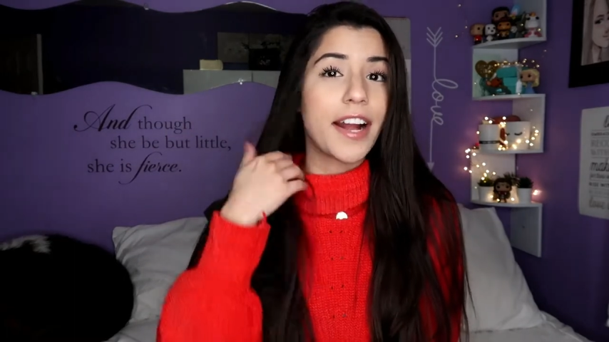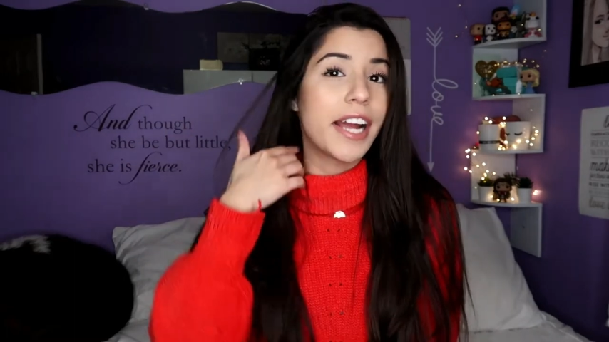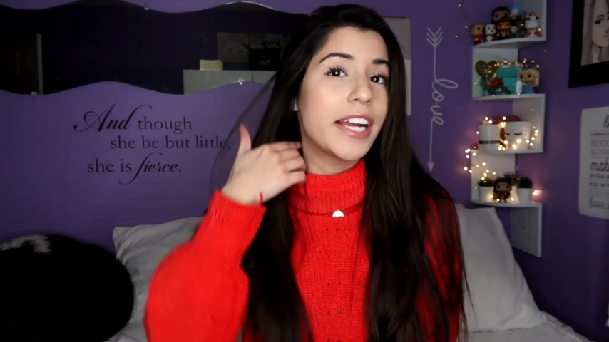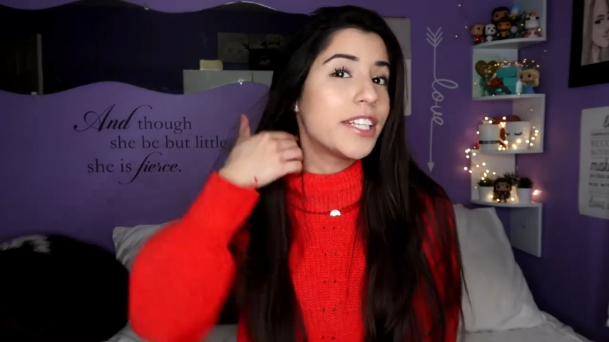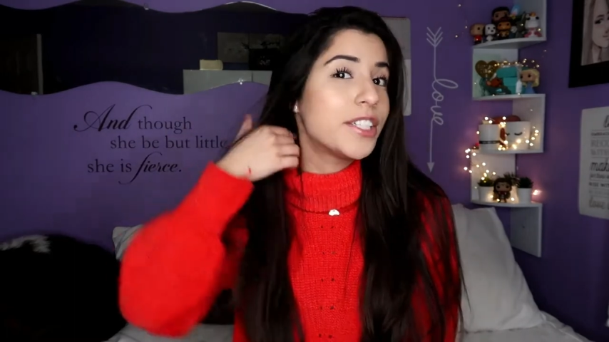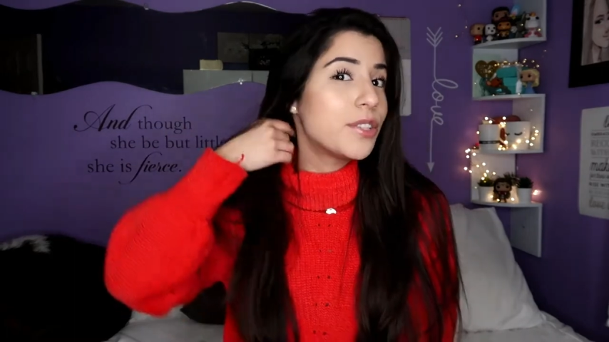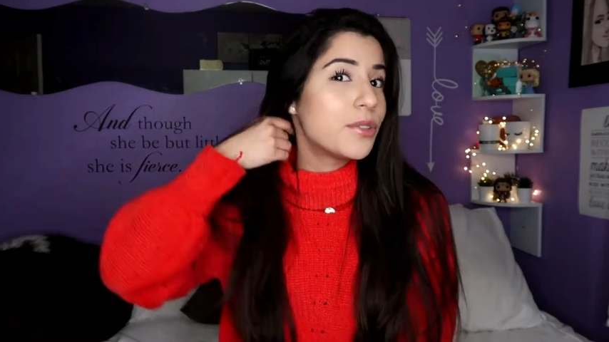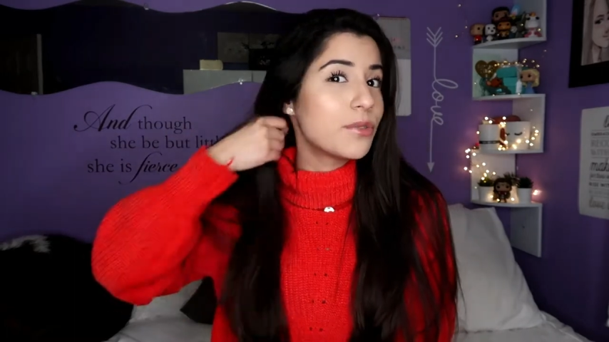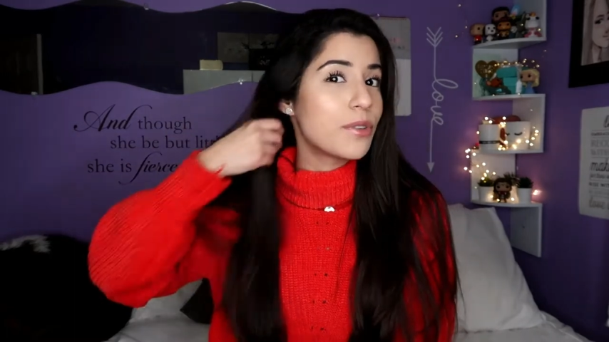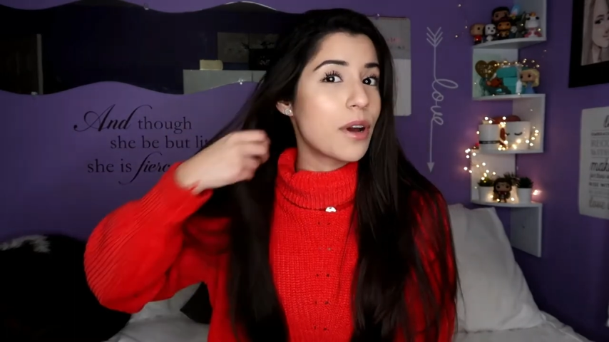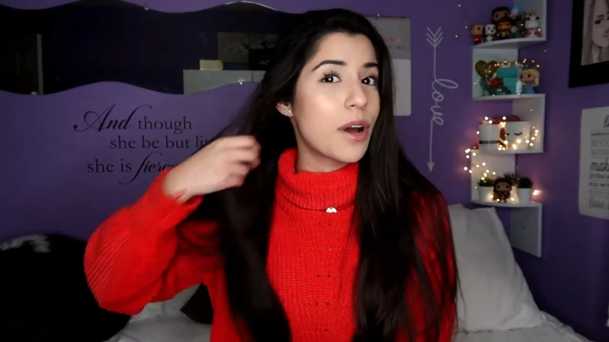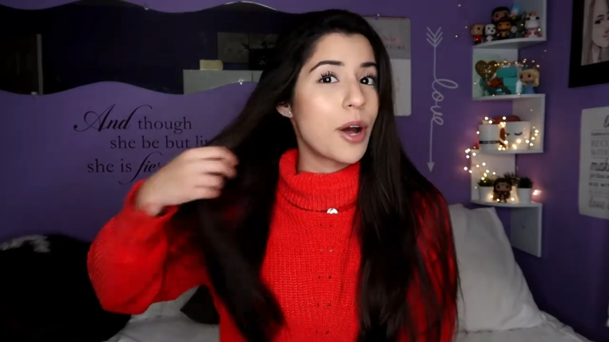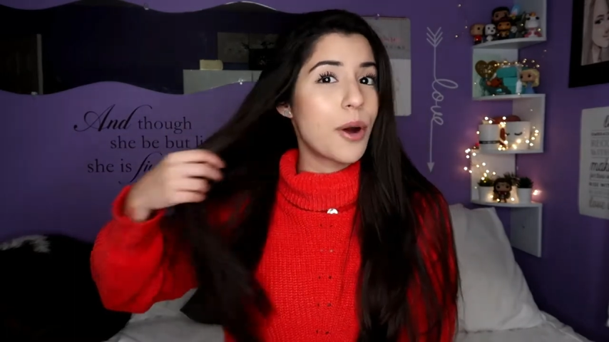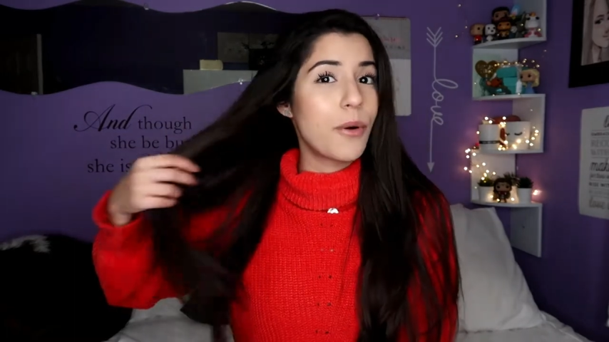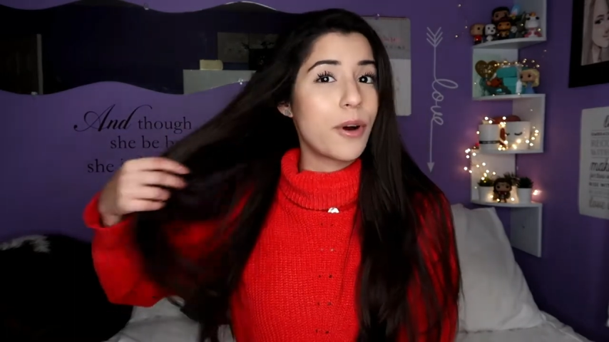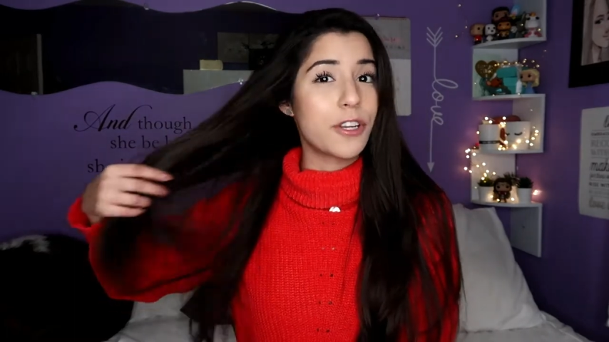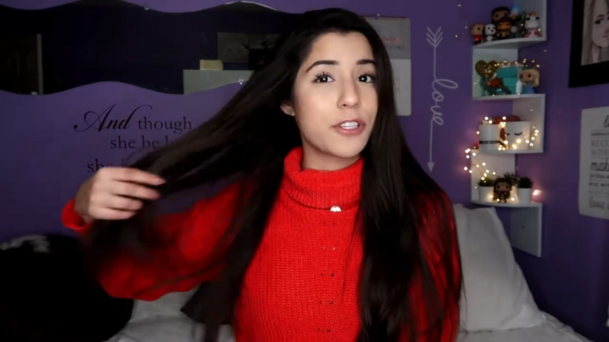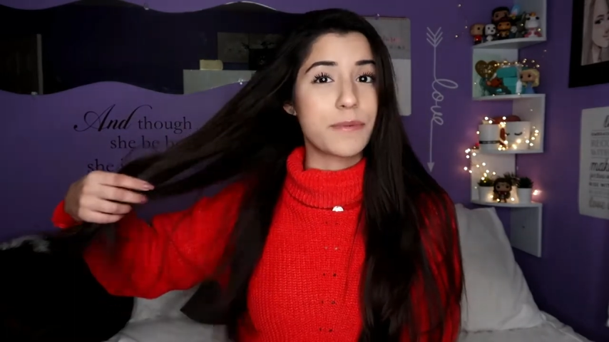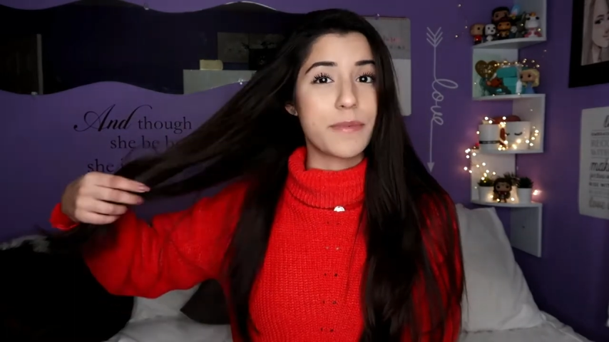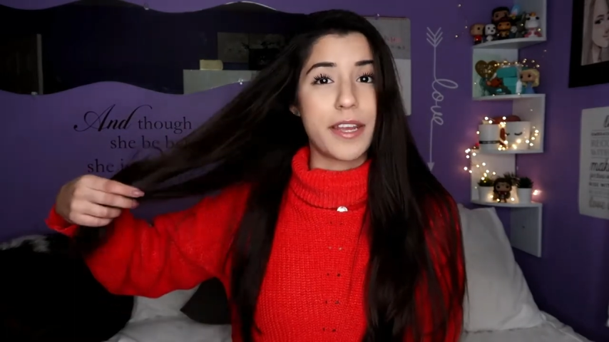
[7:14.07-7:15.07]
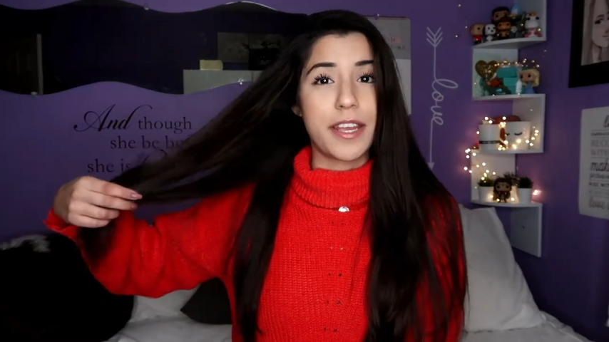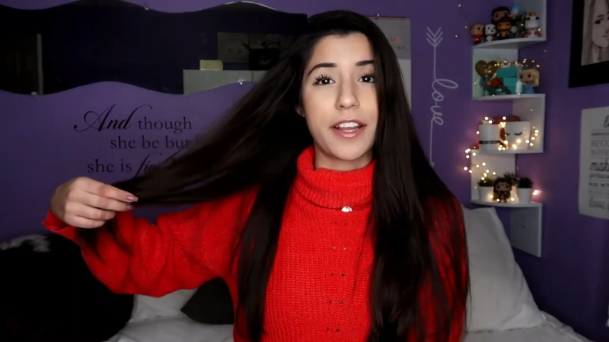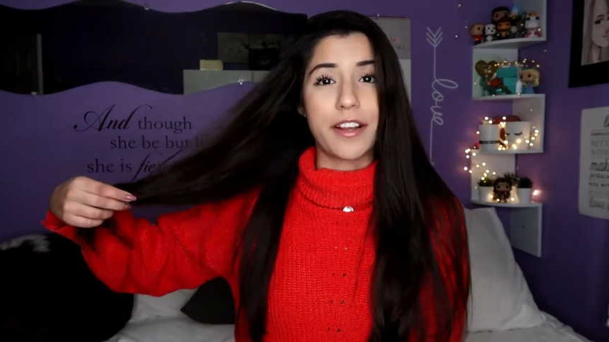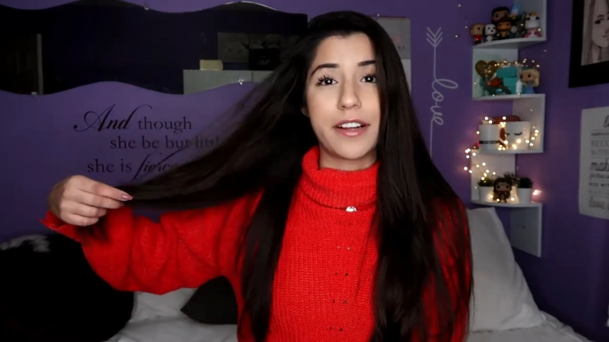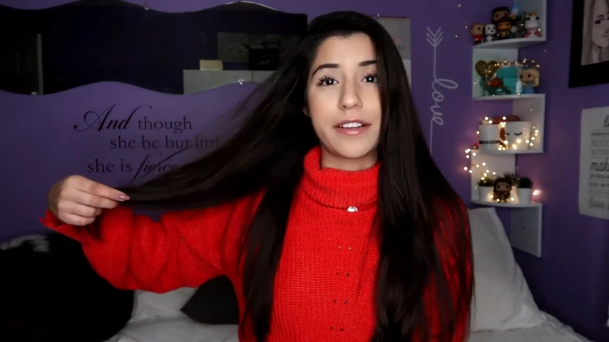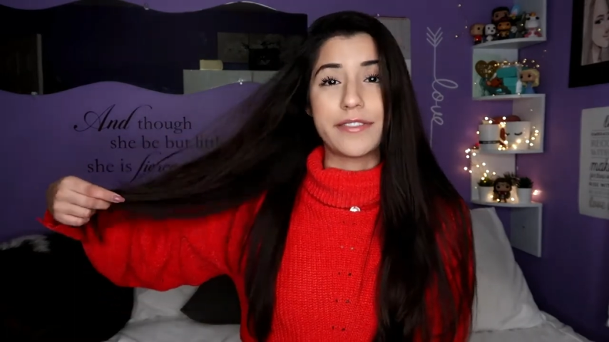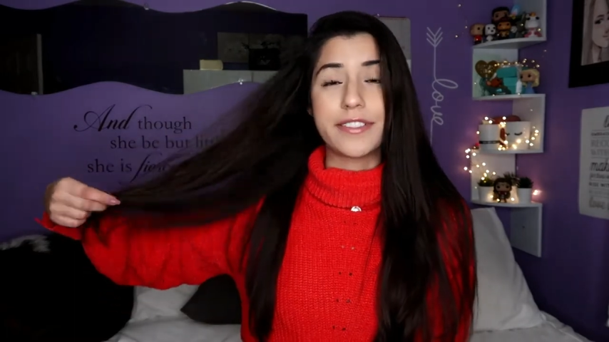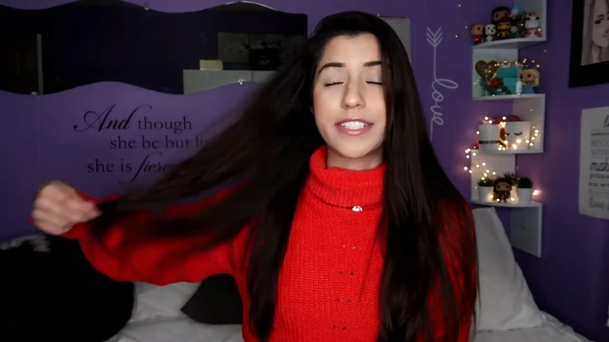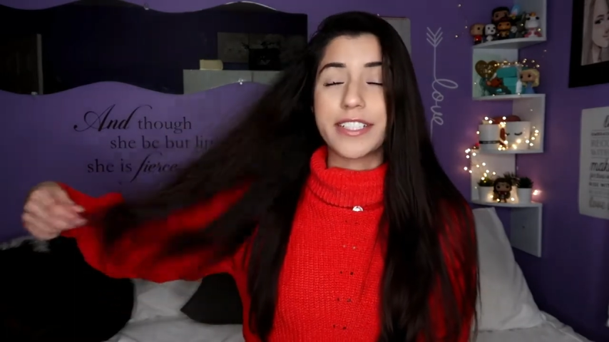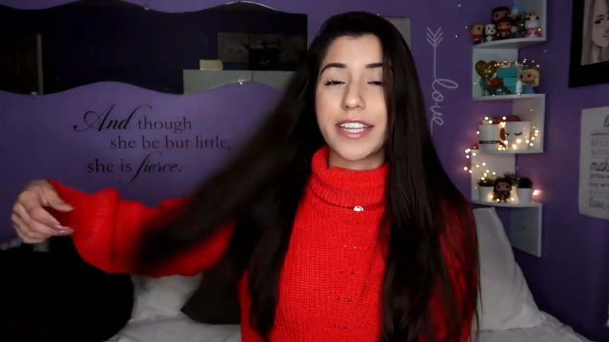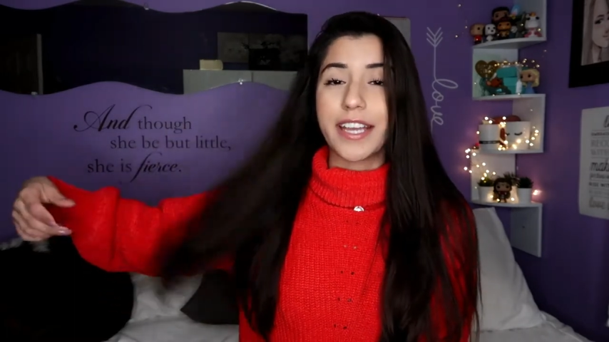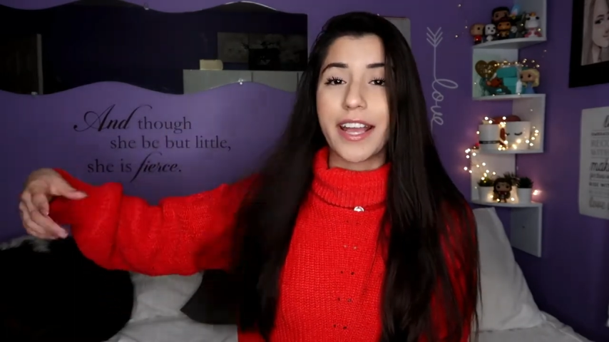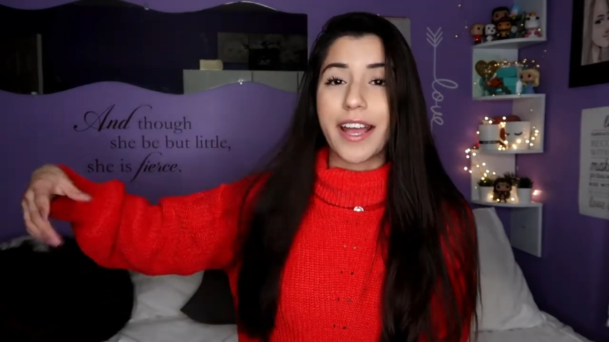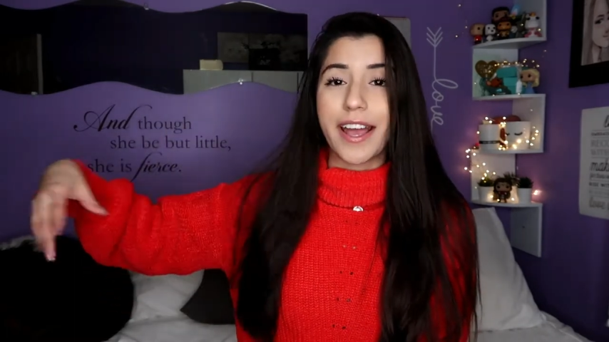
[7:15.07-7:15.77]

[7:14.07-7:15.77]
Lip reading: I do not wash my hair every day.